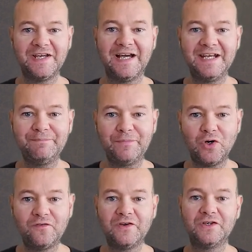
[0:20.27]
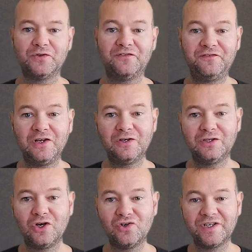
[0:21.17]
and in both you'll follow
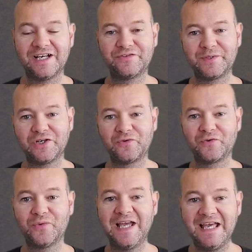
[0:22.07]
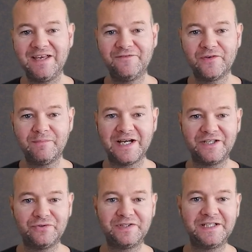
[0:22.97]
along as we go through every
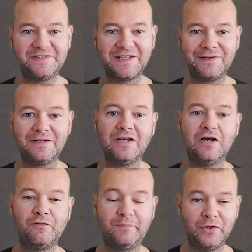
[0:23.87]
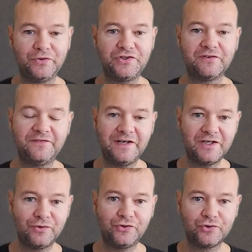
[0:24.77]
minute detail of building your very
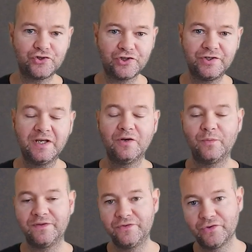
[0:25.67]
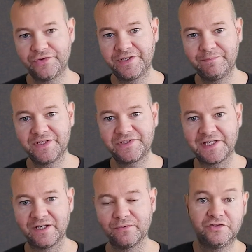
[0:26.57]
own dungeon with nothing missed
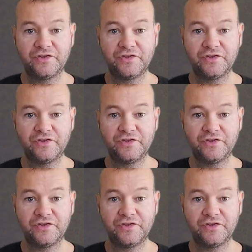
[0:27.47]
out.